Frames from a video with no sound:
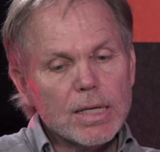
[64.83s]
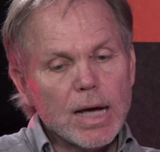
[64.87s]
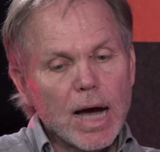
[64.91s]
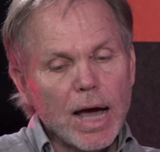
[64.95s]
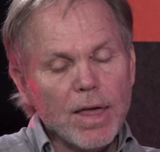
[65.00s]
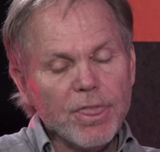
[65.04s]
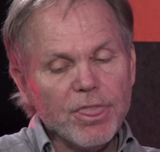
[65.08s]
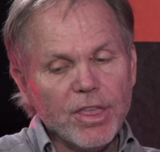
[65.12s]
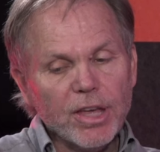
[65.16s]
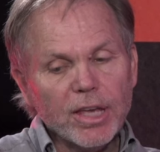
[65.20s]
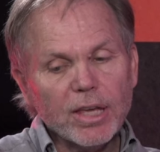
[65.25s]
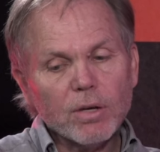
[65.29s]

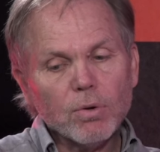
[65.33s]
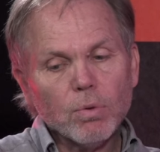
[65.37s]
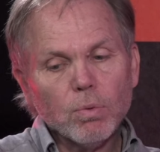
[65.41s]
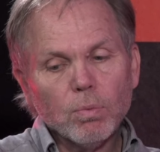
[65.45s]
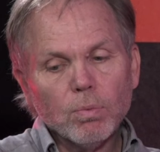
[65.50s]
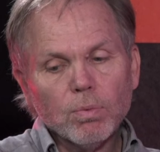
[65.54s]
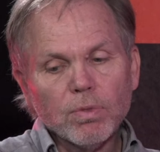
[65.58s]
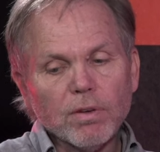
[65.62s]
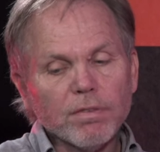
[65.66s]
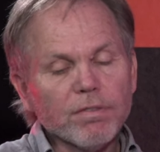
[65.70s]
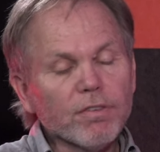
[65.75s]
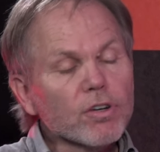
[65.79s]
I think
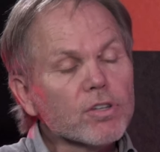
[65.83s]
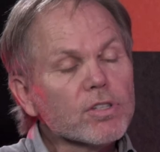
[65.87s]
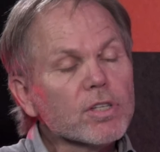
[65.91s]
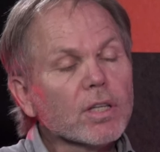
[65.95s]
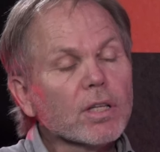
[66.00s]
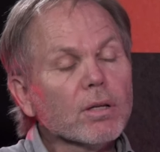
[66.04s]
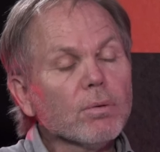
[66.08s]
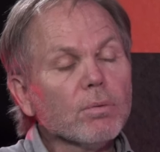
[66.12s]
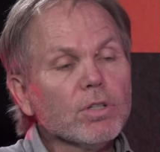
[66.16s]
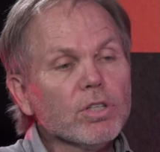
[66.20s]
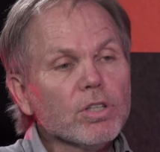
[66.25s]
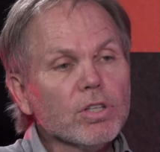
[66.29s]
the first thing
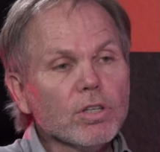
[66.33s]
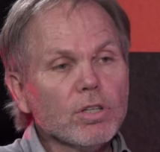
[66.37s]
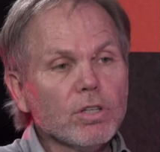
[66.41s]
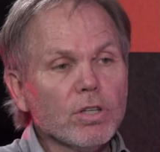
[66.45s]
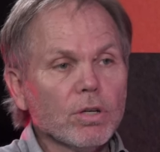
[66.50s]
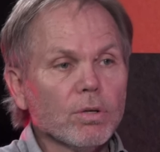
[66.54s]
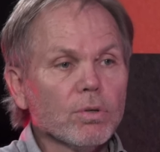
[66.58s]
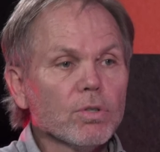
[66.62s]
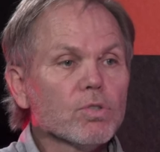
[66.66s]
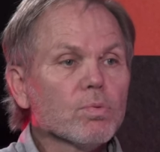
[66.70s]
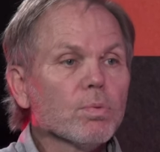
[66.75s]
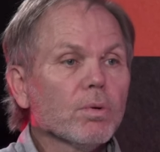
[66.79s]
that we should
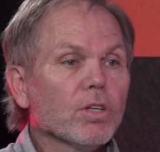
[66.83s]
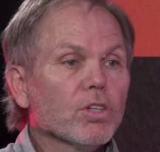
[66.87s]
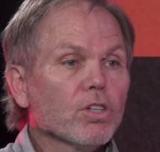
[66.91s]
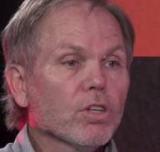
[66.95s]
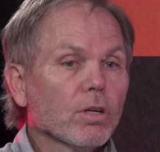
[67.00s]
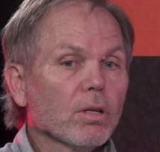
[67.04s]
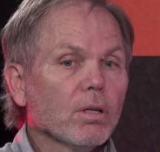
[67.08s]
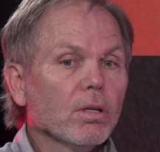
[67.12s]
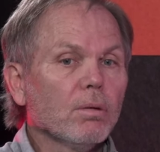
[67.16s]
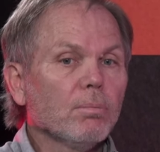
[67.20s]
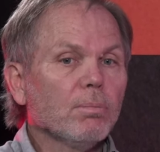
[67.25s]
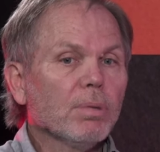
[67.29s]
do is
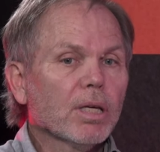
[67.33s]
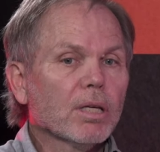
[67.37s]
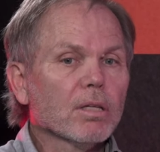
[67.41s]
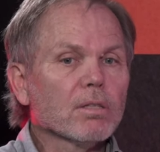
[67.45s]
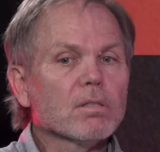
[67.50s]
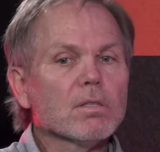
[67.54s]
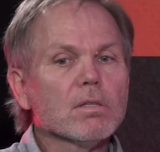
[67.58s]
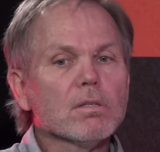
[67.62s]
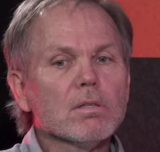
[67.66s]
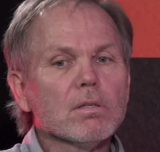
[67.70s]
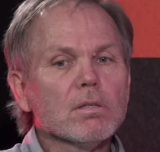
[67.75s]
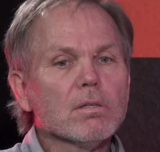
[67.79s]

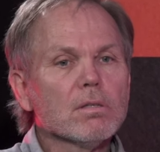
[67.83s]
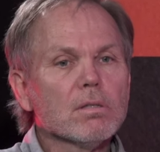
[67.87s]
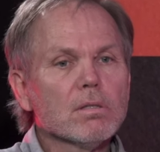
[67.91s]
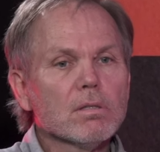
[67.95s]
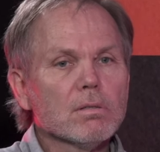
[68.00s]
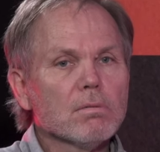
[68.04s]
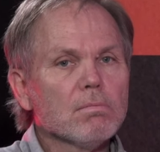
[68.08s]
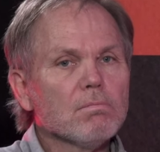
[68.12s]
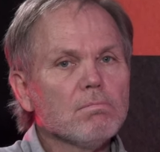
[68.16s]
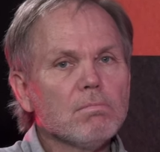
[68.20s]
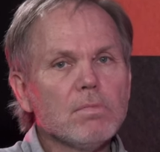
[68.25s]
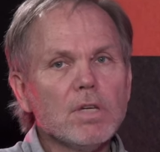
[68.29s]
because this
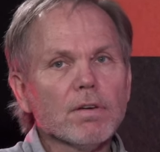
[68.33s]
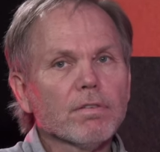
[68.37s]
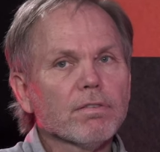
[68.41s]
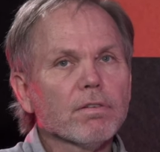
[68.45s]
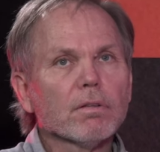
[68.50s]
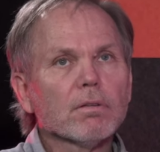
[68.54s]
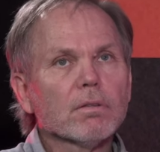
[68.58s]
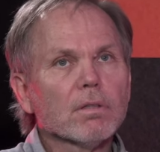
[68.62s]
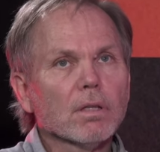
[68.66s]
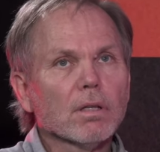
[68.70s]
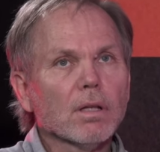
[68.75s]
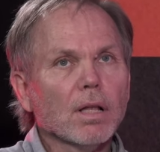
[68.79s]
is
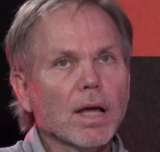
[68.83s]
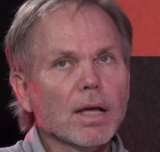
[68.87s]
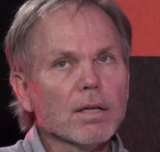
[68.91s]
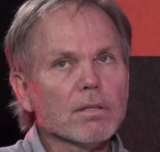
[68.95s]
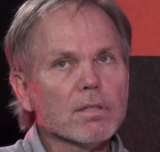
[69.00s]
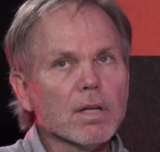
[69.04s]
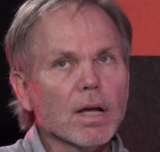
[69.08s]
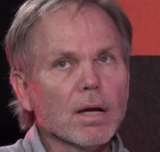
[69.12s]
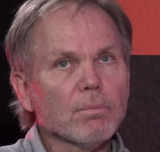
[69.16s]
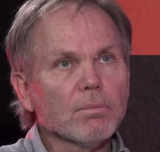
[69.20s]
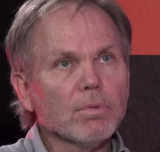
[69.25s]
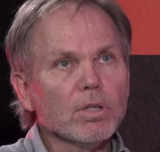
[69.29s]
different than
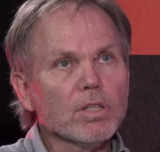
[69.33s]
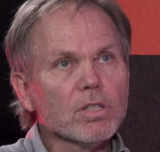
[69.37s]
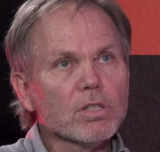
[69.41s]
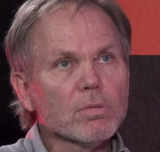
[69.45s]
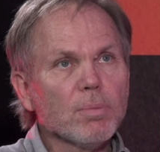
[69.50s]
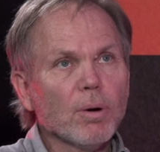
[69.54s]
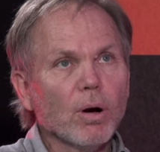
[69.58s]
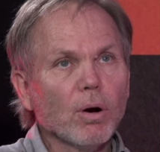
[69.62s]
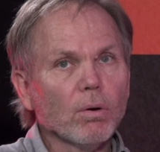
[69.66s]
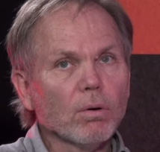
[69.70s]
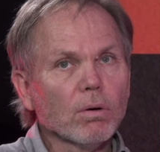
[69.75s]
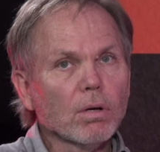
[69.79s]
last time we
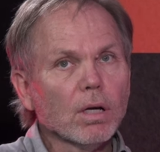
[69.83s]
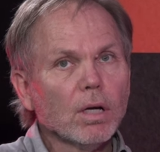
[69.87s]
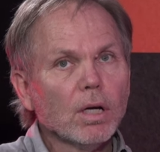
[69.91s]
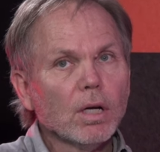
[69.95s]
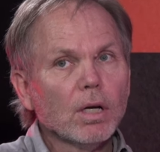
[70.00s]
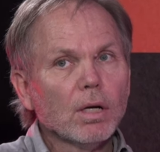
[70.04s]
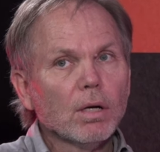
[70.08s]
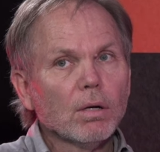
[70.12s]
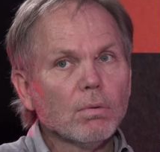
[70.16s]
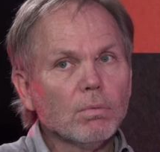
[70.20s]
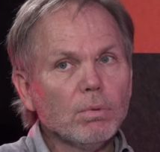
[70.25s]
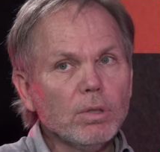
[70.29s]
spoke,
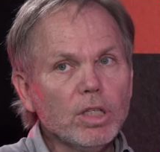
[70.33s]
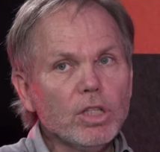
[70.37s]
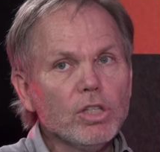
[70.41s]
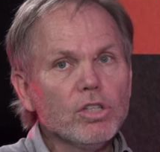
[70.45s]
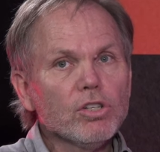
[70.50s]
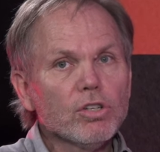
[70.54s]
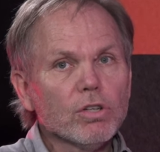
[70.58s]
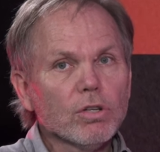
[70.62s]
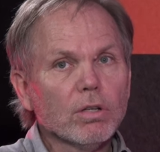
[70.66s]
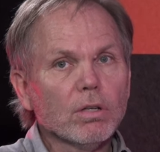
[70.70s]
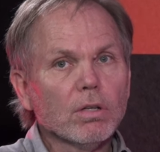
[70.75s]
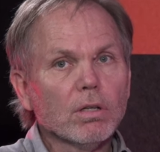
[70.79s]
we
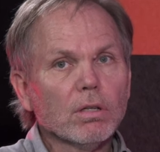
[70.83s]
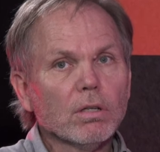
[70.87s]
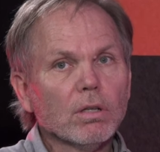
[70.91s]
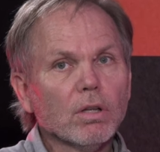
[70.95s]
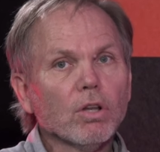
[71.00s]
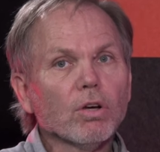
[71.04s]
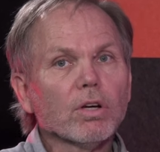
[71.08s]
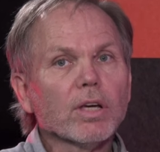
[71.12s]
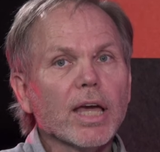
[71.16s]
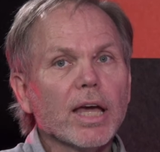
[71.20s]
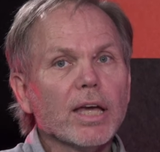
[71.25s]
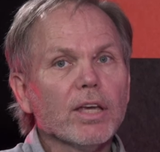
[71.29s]
should
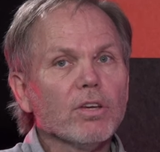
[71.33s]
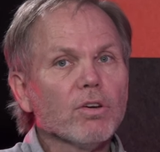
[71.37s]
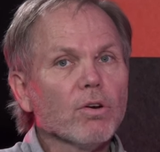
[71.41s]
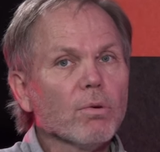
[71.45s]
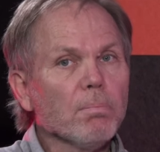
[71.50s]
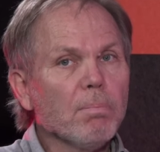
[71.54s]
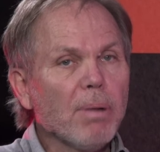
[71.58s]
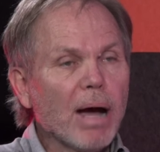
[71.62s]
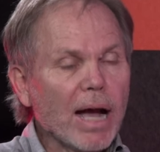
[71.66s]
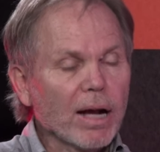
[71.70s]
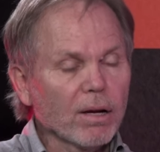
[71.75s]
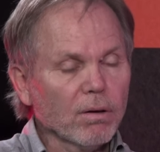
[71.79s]
look at your
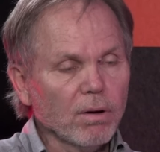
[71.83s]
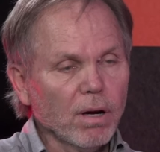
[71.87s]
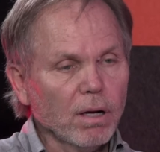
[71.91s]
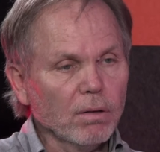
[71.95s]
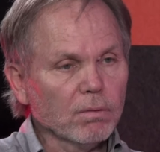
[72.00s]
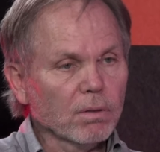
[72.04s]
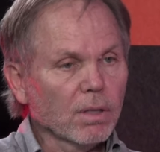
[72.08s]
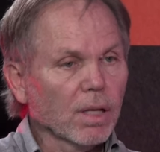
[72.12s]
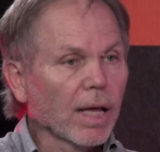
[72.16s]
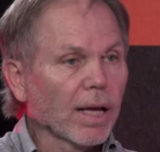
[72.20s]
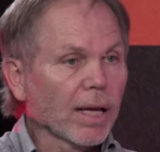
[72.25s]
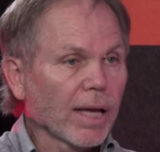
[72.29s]

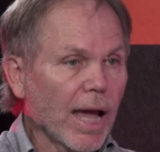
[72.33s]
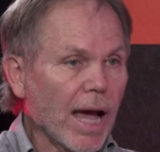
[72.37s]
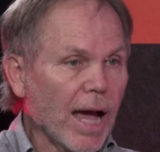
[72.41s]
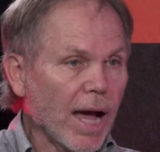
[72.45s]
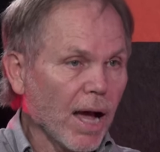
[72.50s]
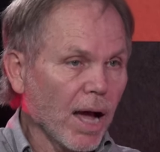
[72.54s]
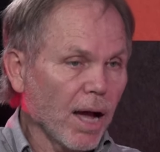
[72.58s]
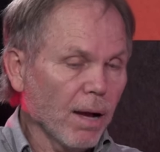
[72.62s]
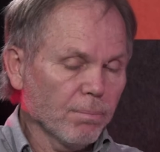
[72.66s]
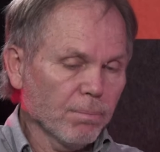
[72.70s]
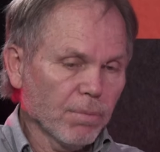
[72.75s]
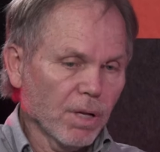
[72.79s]
background. Like,
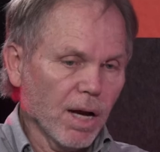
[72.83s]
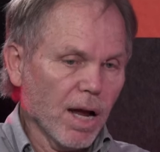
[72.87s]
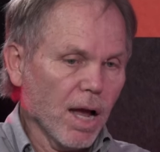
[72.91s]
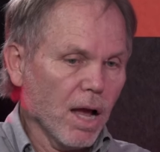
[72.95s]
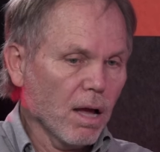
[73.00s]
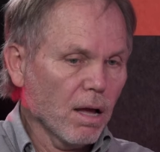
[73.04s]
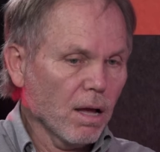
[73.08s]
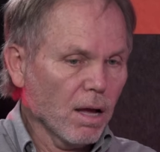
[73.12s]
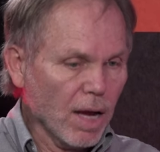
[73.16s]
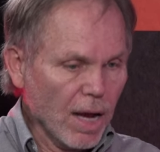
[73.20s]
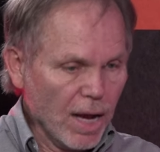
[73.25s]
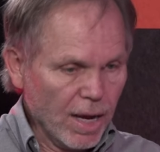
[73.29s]

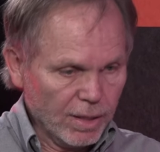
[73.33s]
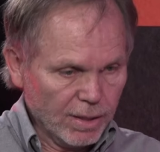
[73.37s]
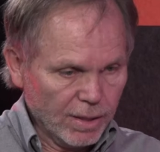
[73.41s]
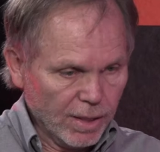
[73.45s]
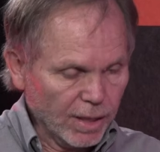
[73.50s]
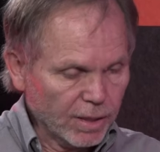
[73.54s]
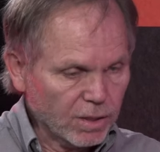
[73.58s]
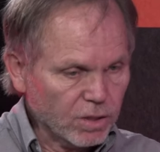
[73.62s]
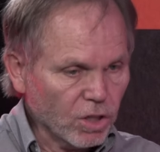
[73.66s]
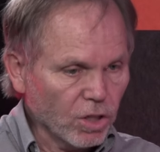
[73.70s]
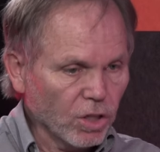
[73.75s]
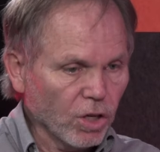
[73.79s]
I'd
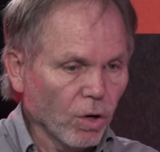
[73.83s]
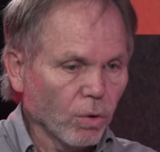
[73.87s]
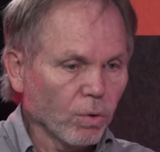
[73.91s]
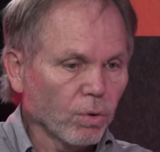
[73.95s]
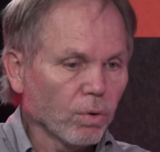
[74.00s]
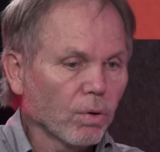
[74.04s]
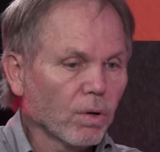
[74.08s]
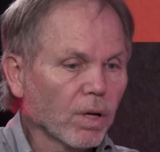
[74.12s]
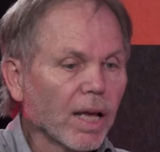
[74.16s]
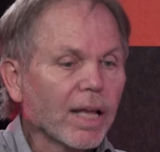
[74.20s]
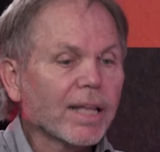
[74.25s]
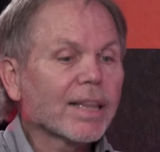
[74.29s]
like
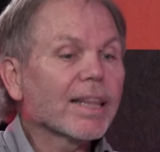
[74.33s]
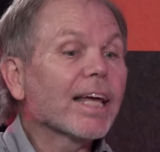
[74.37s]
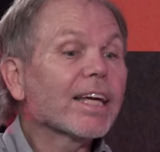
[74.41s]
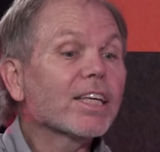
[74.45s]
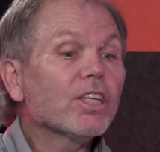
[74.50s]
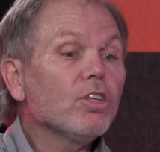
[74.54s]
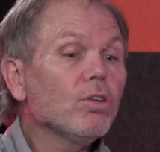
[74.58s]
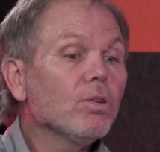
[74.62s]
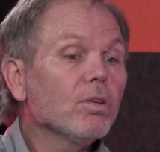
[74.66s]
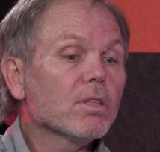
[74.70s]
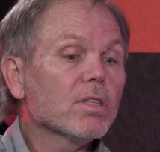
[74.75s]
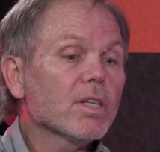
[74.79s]

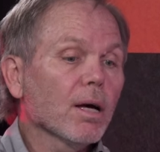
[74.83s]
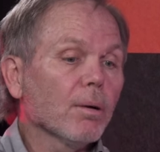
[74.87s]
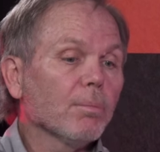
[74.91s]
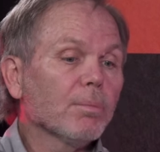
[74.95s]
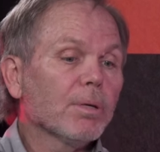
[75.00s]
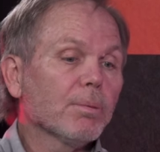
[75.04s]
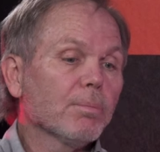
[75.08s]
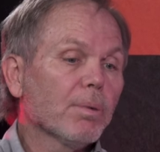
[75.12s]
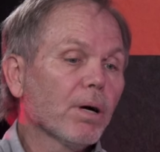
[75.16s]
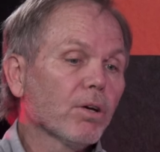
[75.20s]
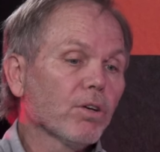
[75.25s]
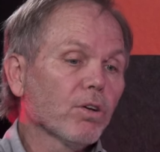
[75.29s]
you to tell
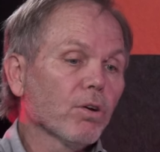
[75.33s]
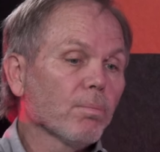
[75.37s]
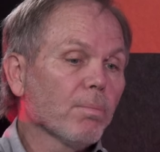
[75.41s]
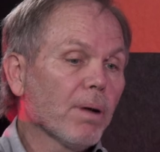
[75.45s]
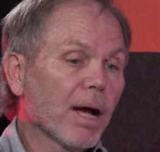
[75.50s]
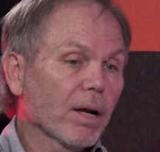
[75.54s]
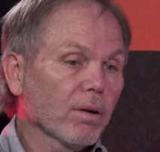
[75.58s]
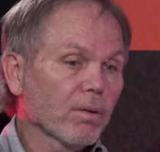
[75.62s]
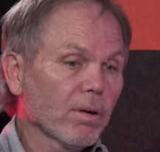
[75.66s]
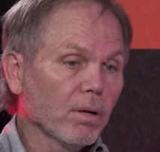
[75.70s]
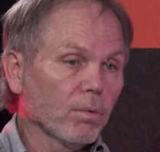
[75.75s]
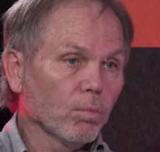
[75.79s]
me about your
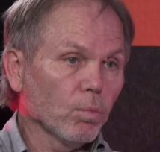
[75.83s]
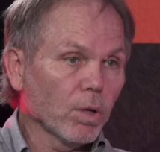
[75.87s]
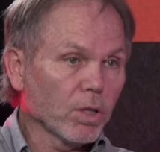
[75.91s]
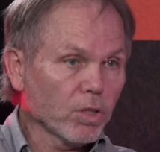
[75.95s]
background.